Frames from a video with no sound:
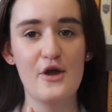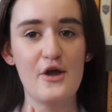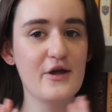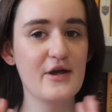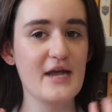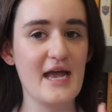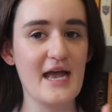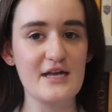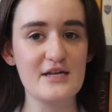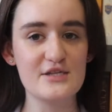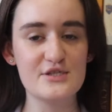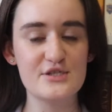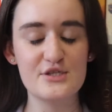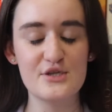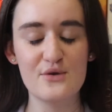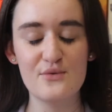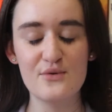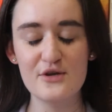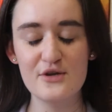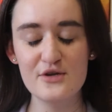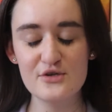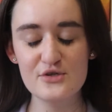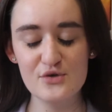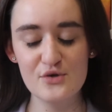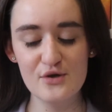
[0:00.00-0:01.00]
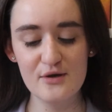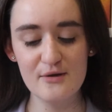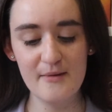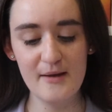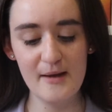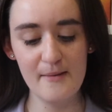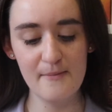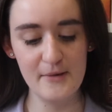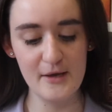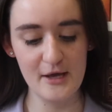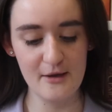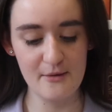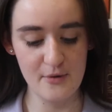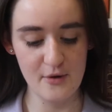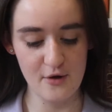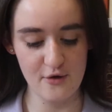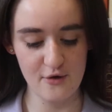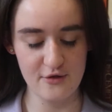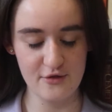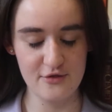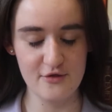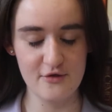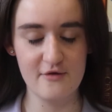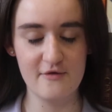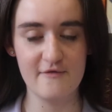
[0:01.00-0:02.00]
Okay, so we're going to talk about
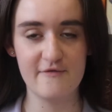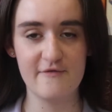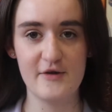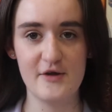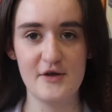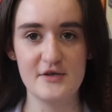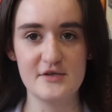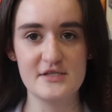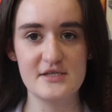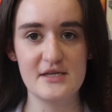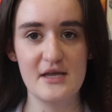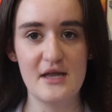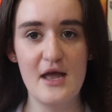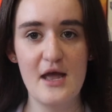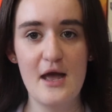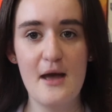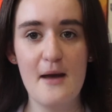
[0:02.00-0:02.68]
Pick-Pong-A-Thon first.